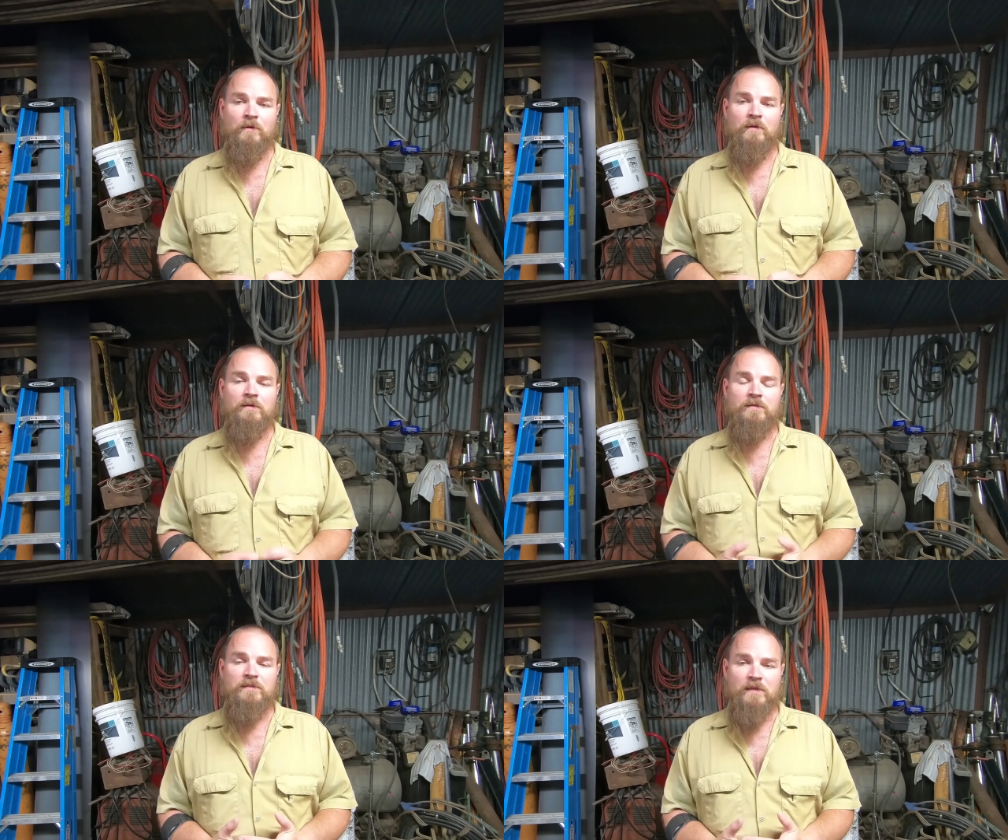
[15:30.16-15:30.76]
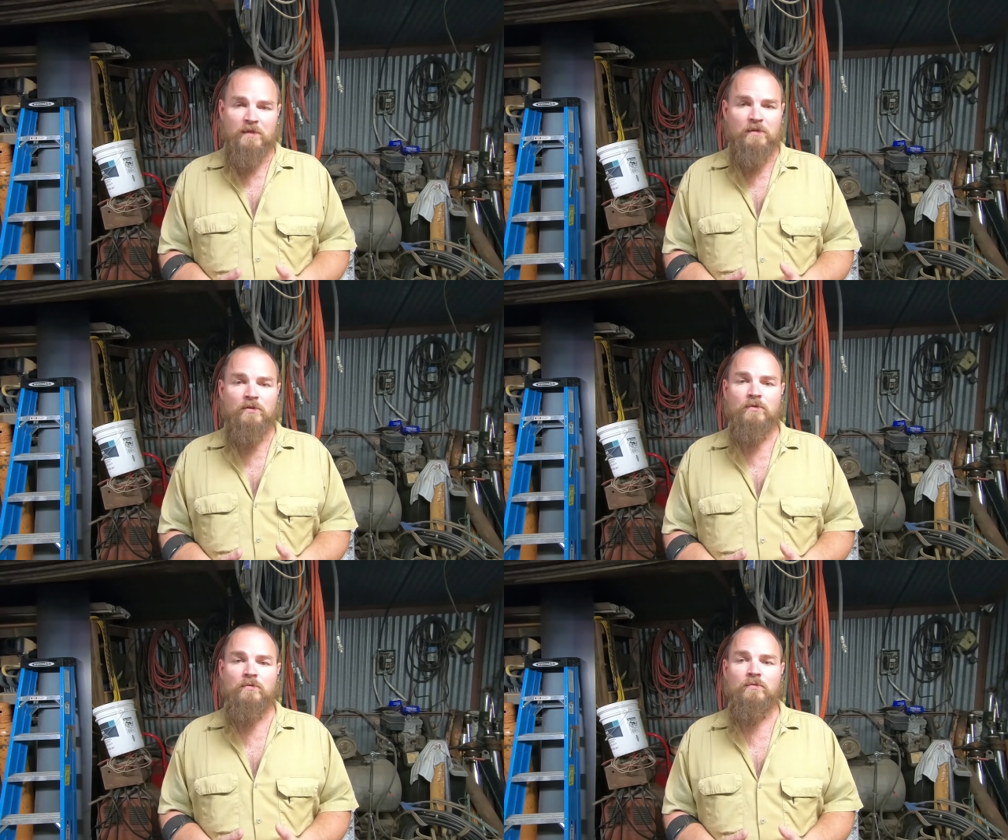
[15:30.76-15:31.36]

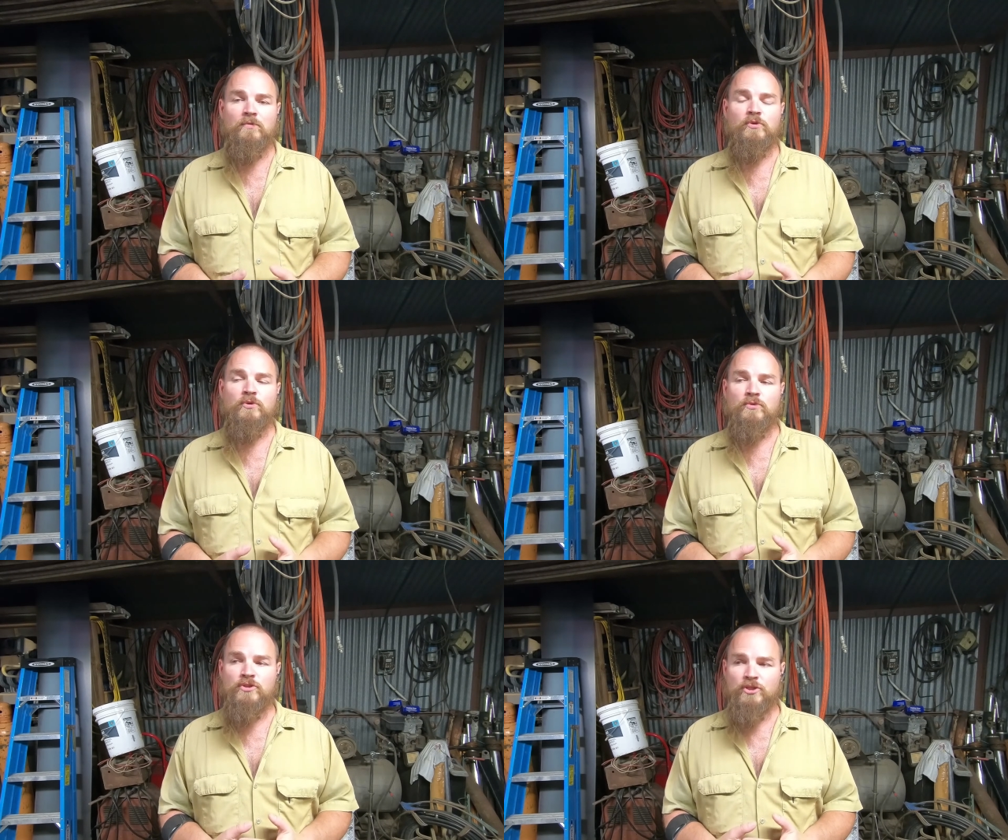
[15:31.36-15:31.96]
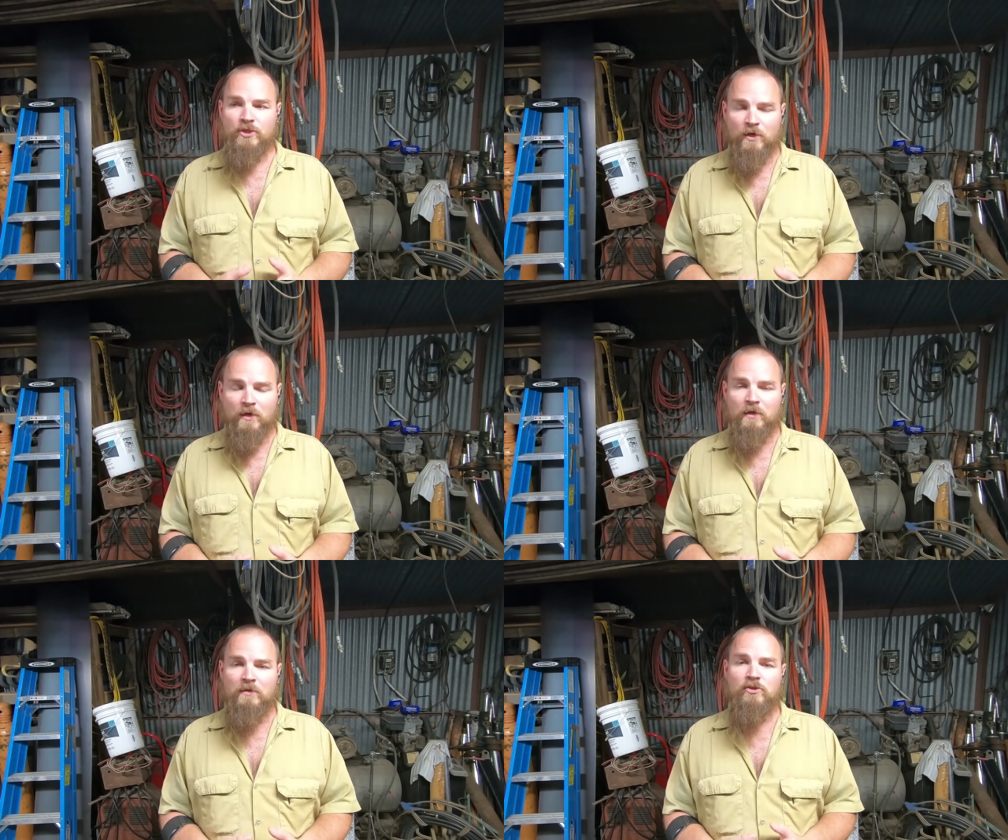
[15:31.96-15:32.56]
continue to
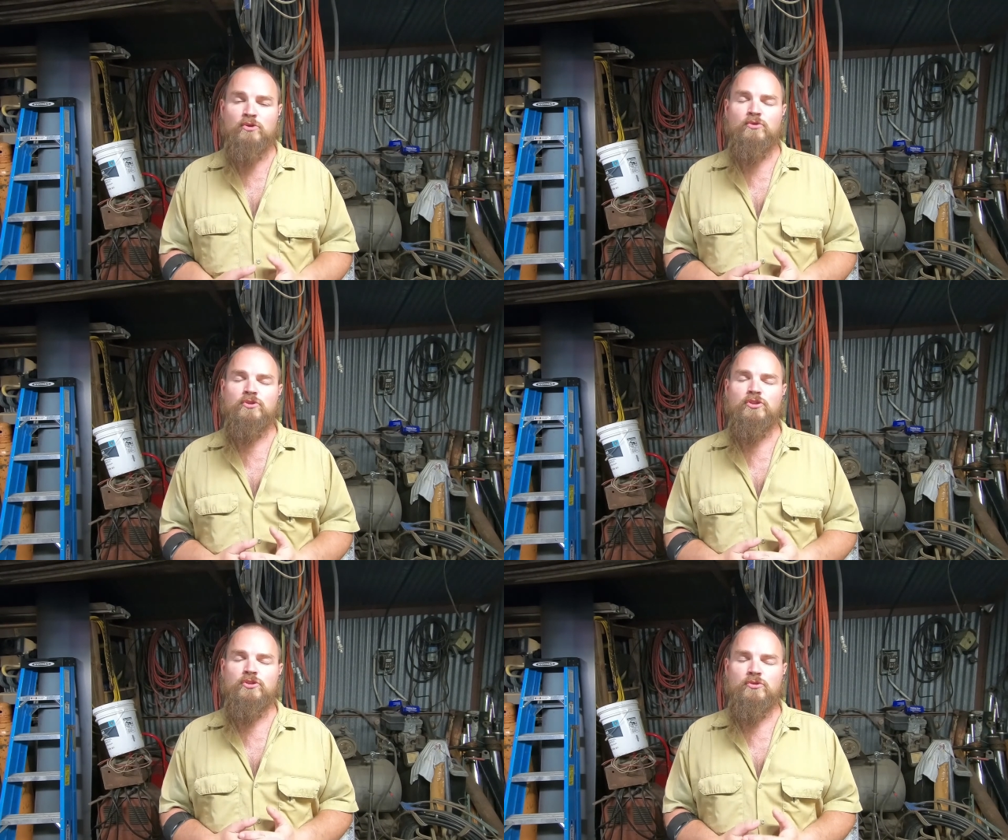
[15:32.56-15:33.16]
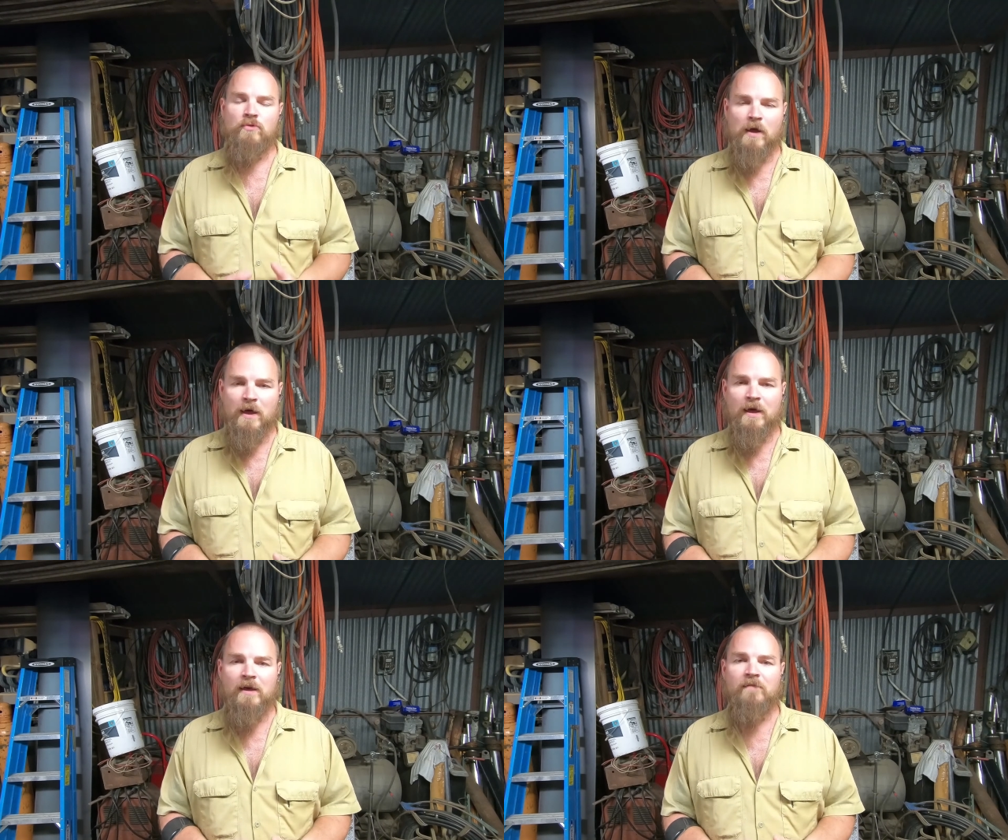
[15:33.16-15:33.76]
study, to
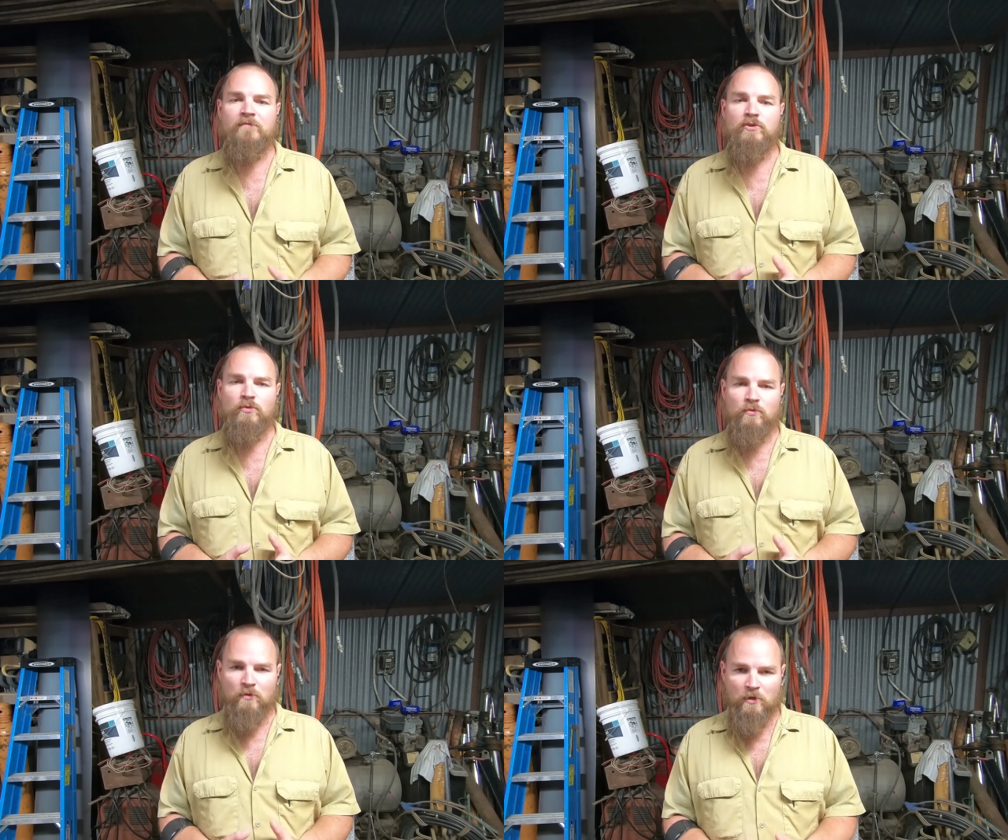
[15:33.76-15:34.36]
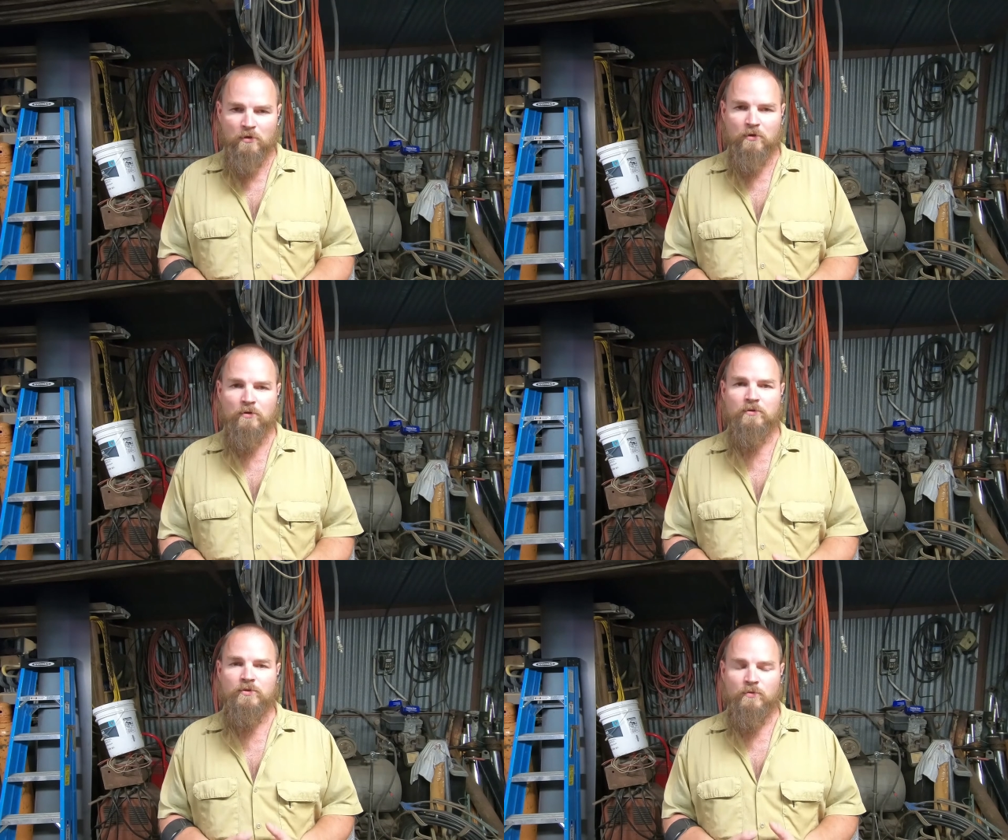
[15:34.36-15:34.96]
strive to
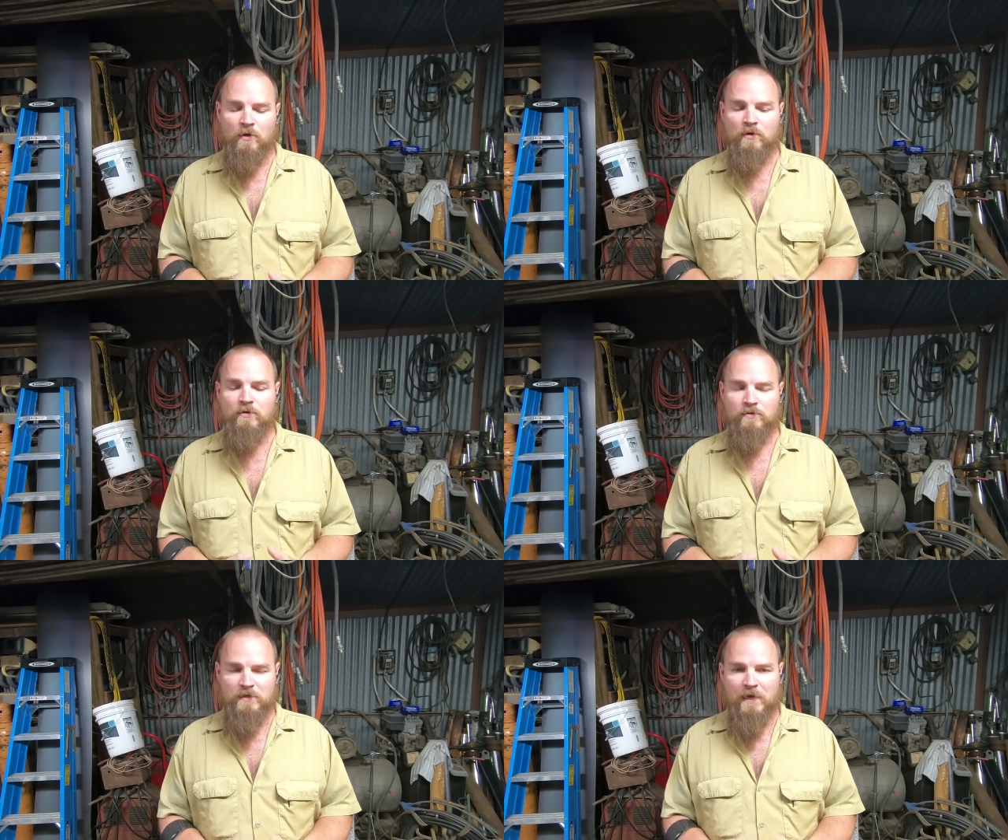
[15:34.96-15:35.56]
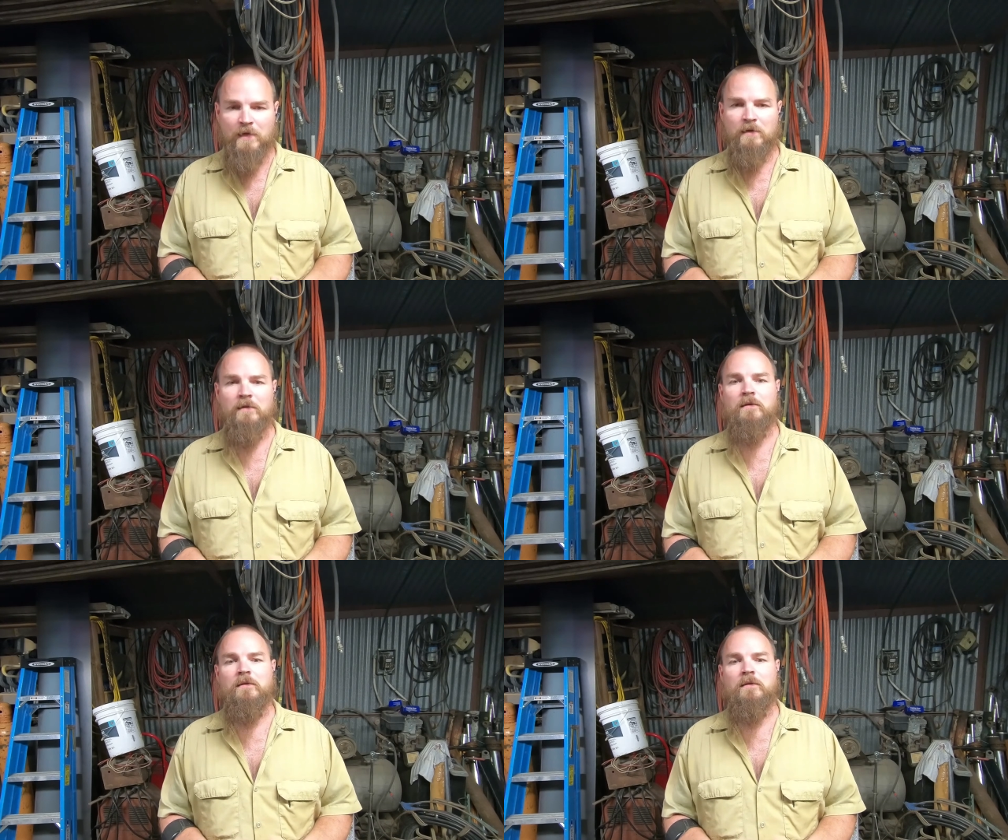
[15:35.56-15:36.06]
learn to understand it.